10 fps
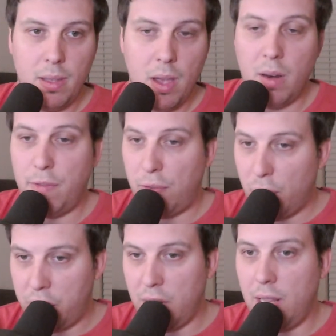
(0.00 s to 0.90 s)

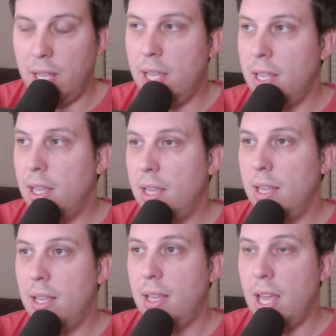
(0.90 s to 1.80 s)
Unfortunately,
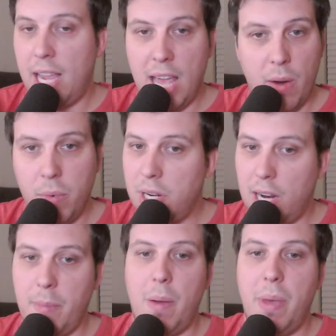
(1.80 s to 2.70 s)
again, we're
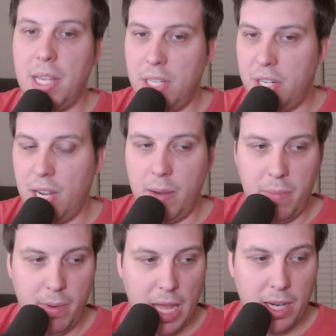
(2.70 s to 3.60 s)
talking about messaging
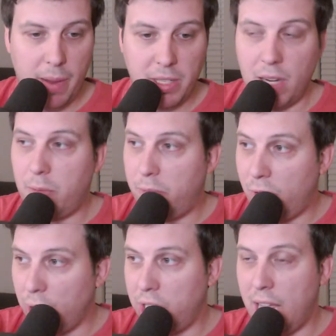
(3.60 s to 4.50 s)
behind the Democrats.
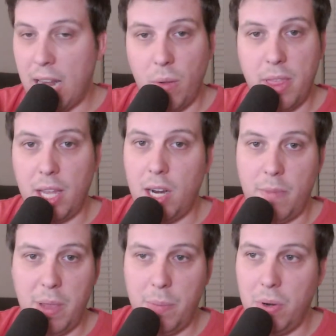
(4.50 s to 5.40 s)
Unfortunately, I don't think
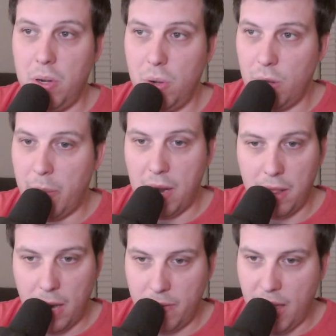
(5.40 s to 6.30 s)
enough people knew about a
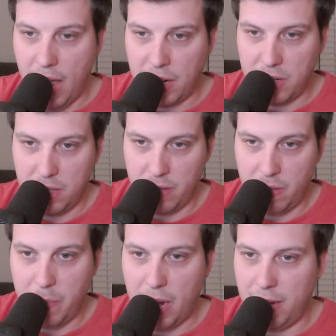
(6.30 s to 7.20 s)
lot of the actions of
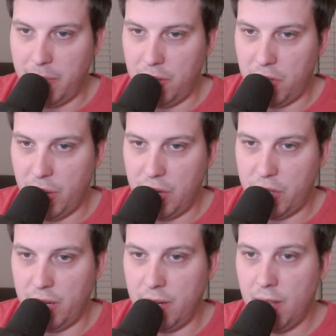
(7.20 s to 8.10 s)
the Biden
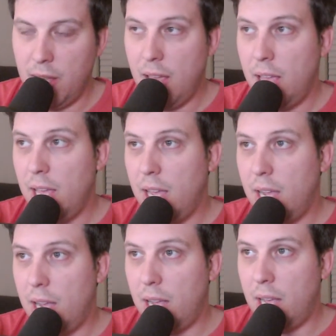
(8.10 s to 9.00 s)
administration.
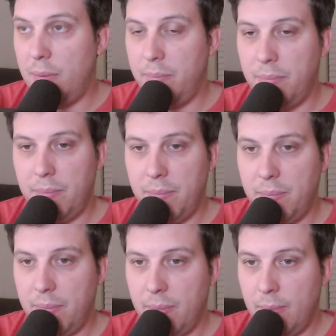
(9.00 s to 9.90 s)
And
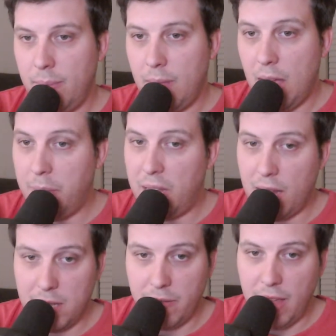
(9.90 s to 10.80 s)

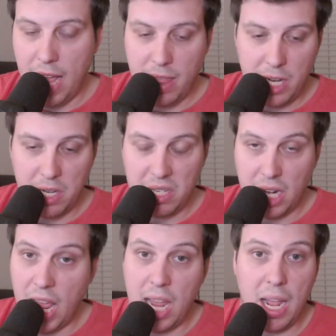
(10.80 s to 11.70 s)
because of that, they just
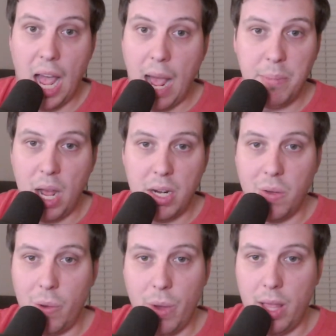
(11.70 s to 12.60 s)
said, "Hey, I'm not
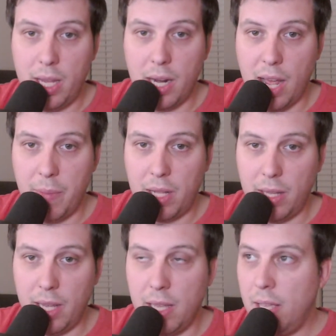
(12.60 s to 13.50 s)
doing well
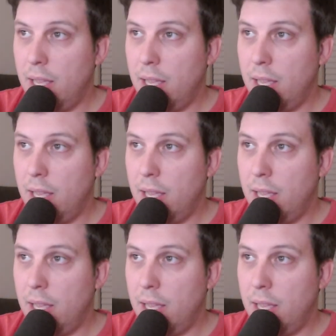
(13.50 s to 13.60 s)
economically.